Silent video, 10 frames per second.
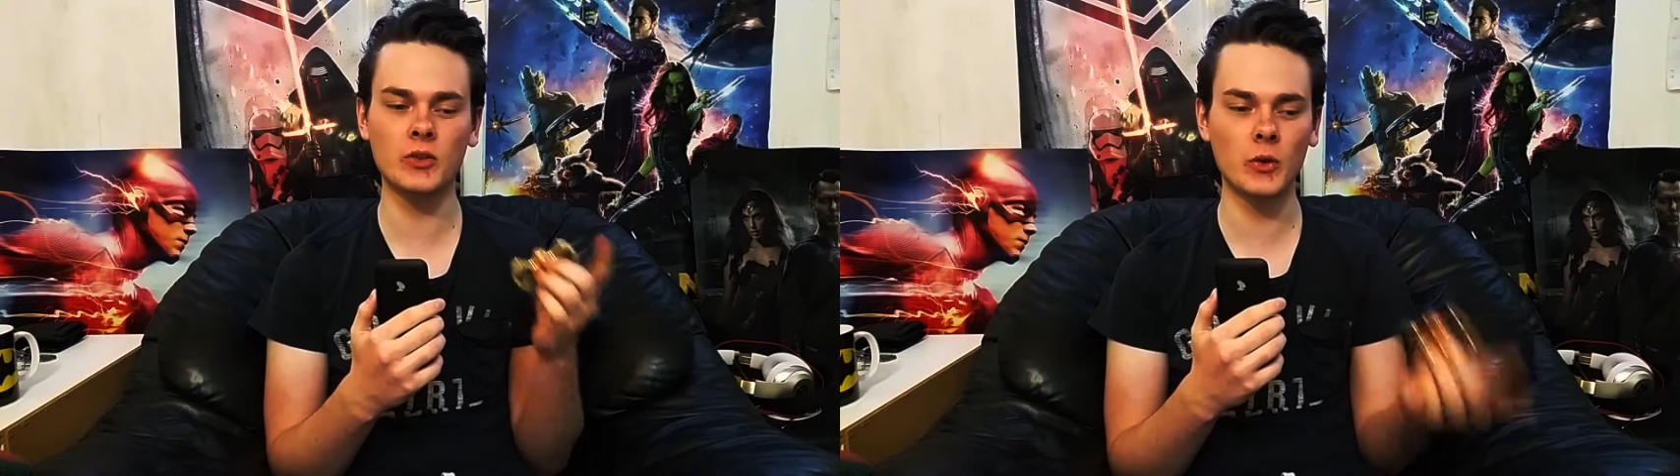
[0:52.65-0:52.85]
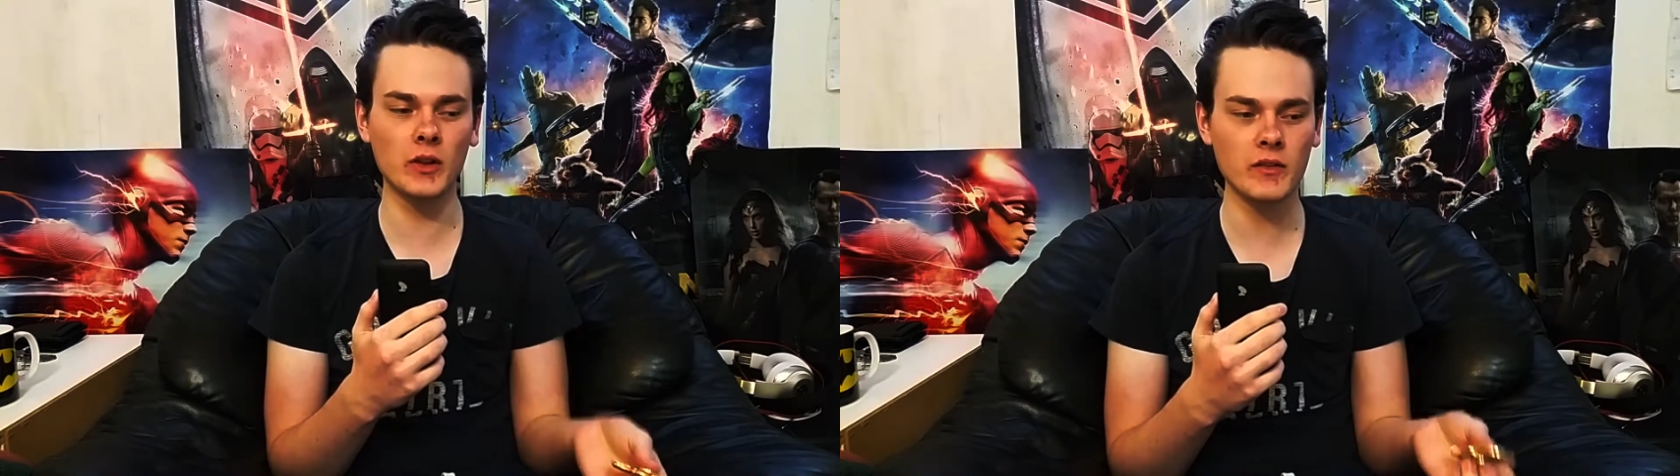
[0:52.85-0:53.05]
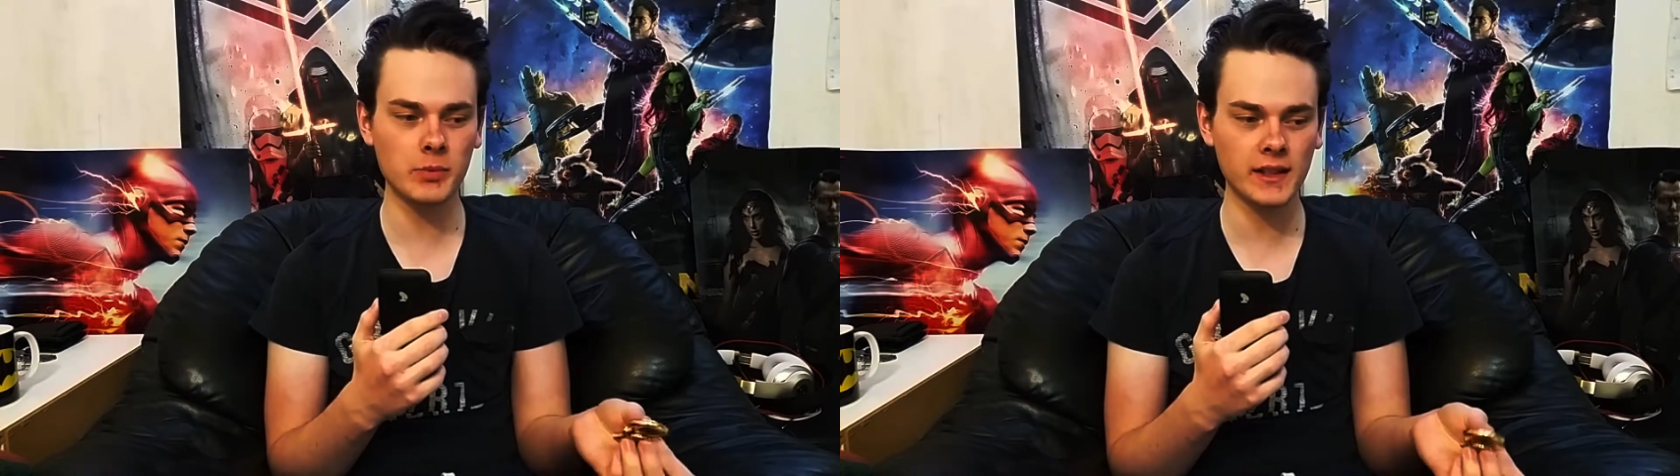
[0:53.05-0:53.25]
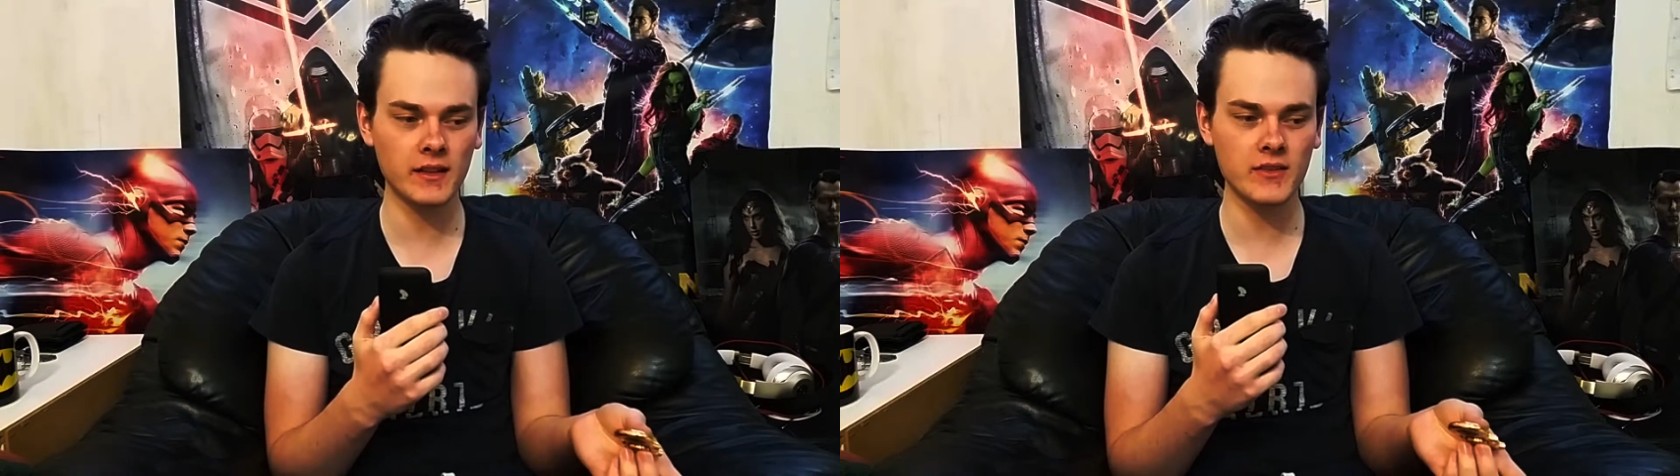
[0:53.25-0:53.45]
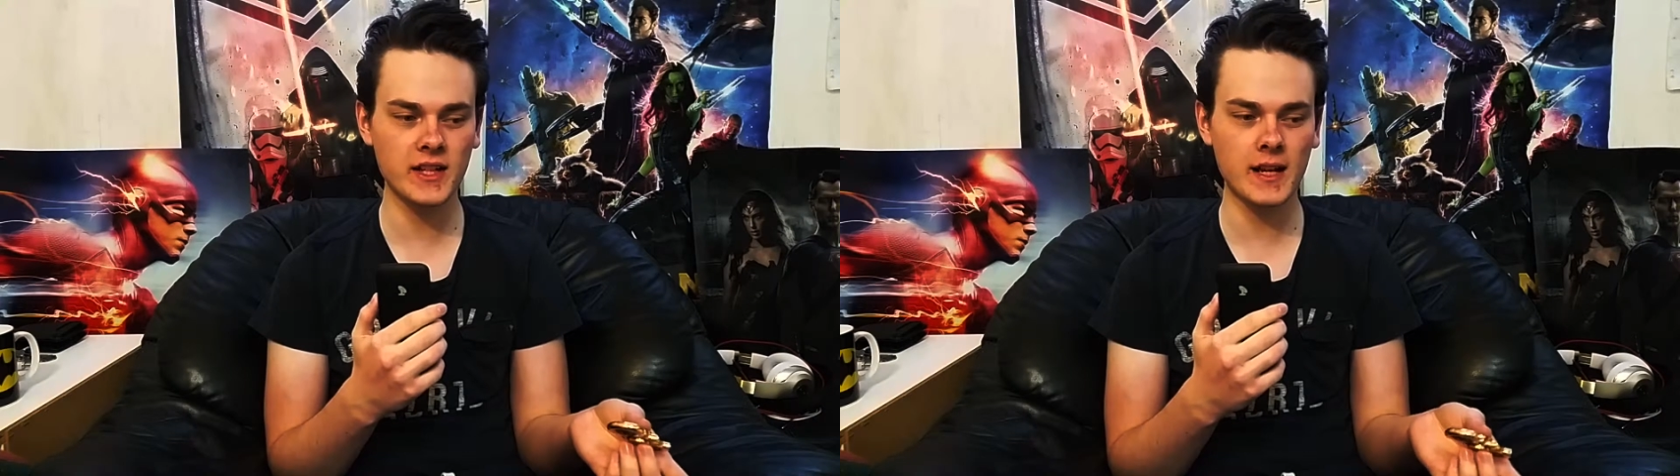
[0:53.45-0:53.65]
Dawn of the
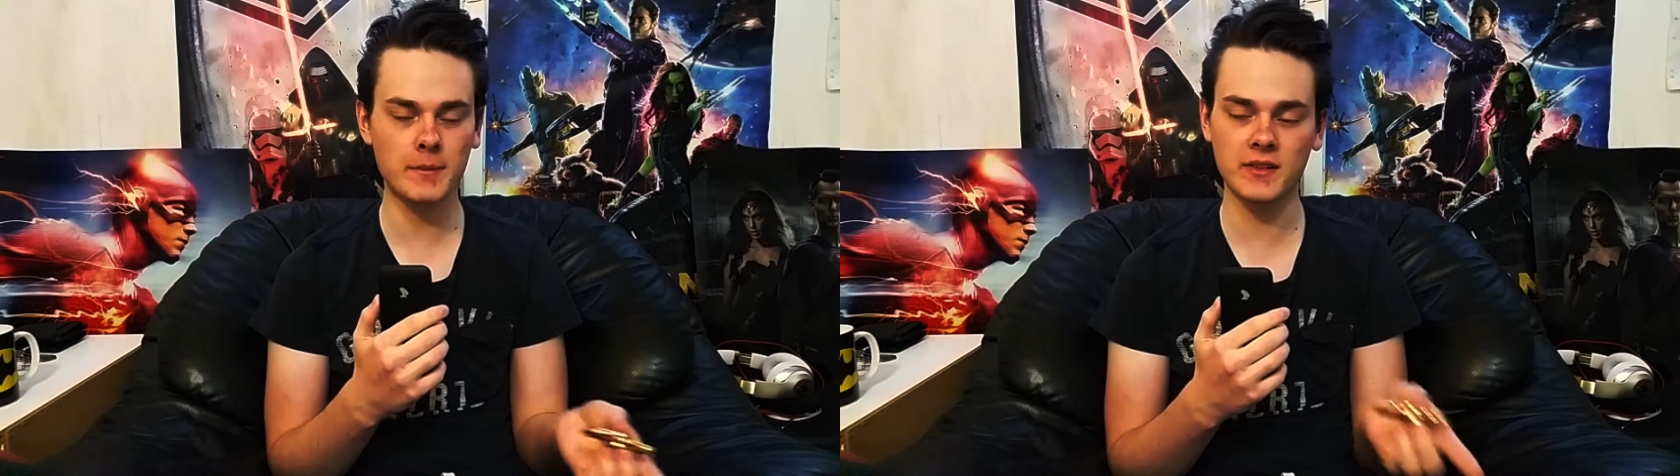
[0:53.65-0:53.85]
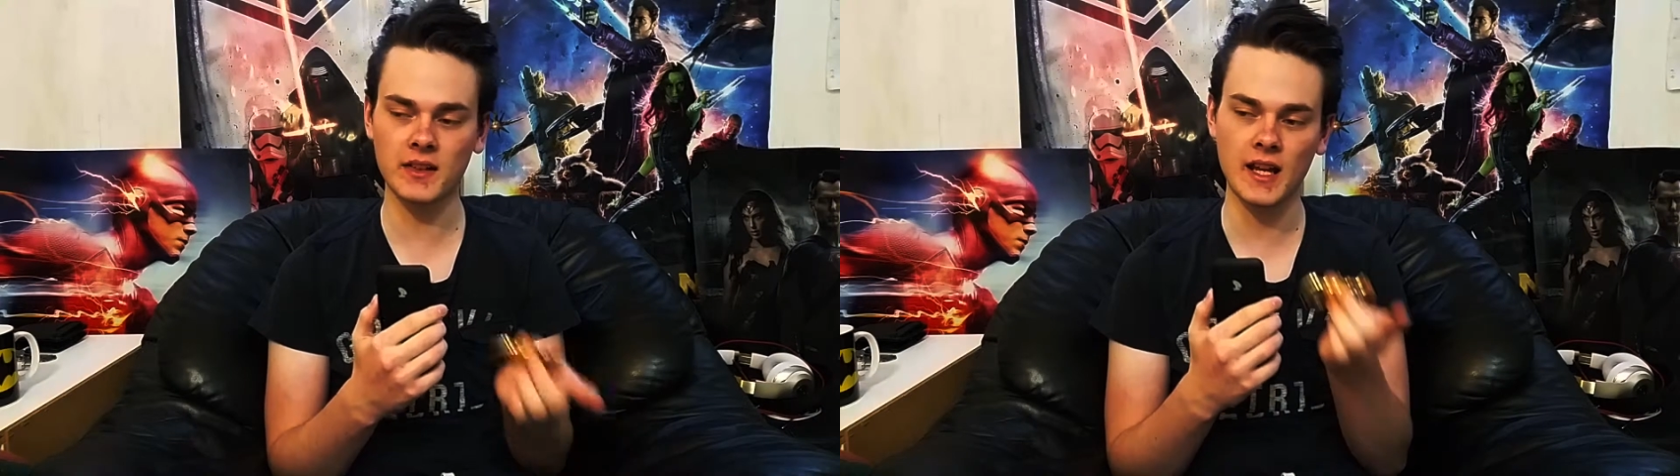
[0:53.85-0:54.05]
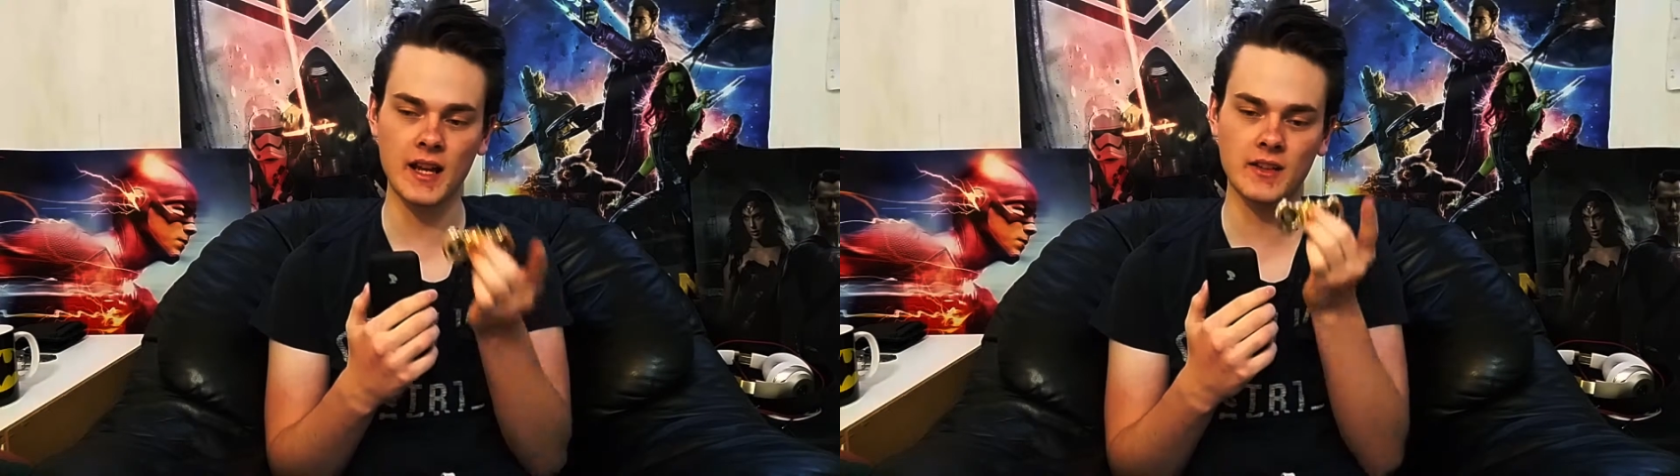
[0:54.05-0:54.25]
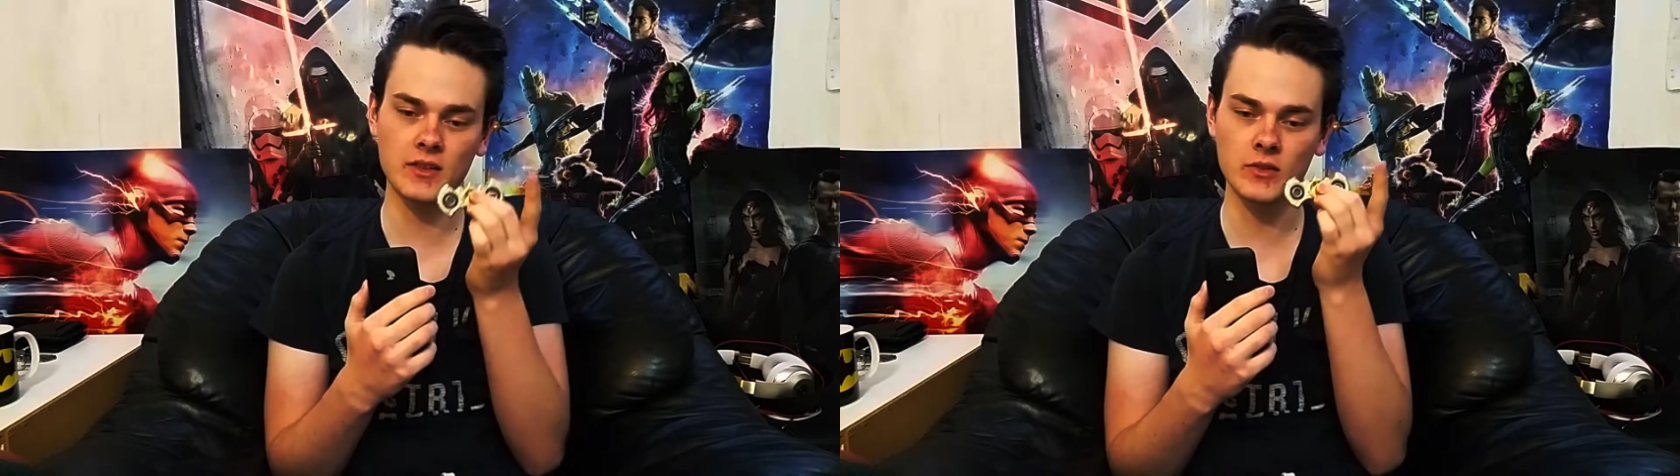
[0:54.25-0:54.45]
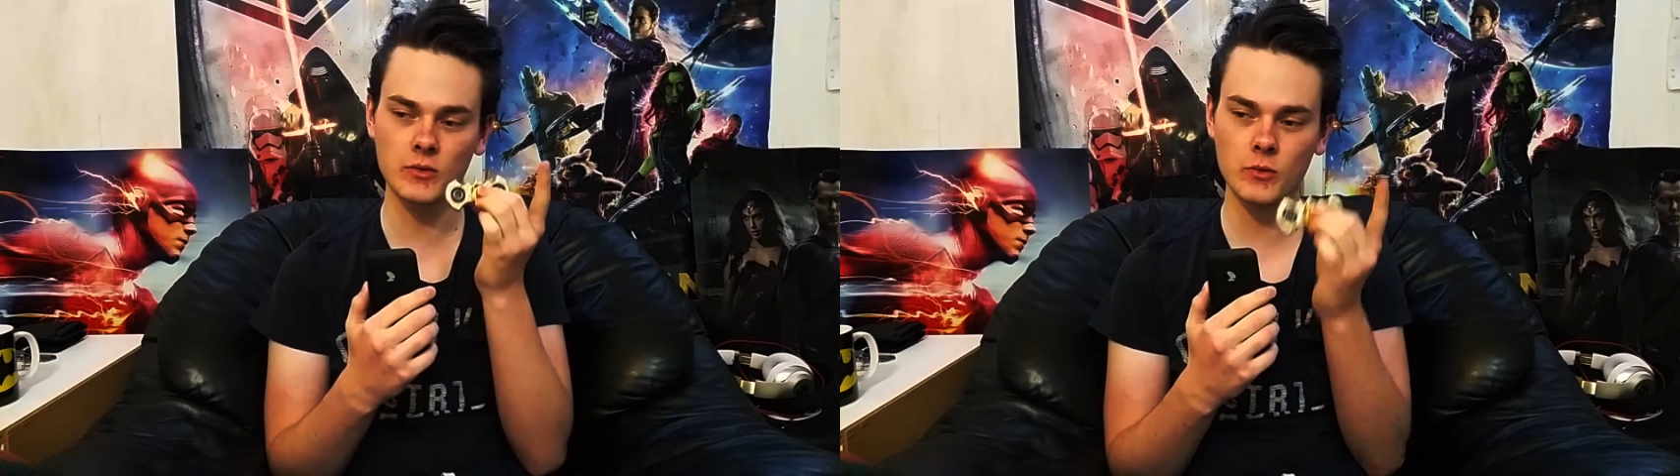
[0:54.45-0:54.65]
Planet of the Apes and